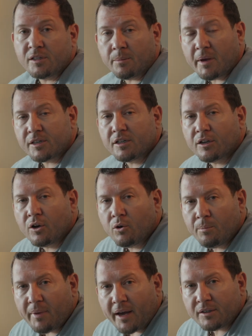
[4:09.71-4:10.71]
I'm actually
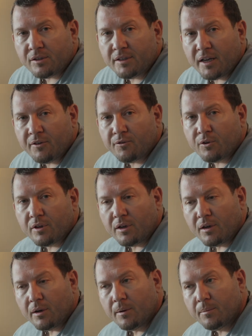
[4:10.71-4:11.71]
going back today for
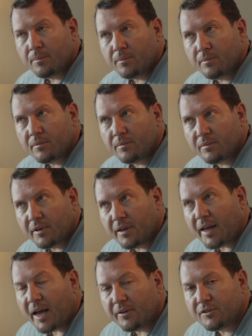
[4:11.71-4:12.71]
the
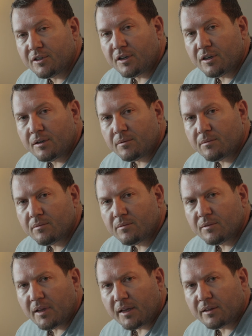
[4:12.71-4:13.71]
after,
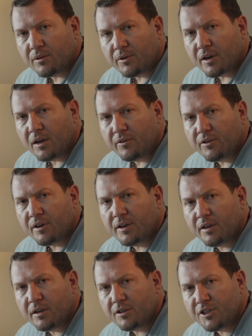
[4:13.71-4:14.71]
like the
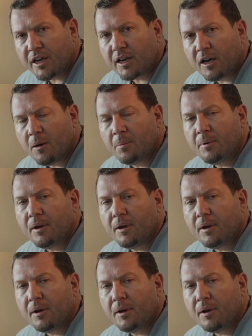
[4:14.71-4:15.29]
recovery checkup.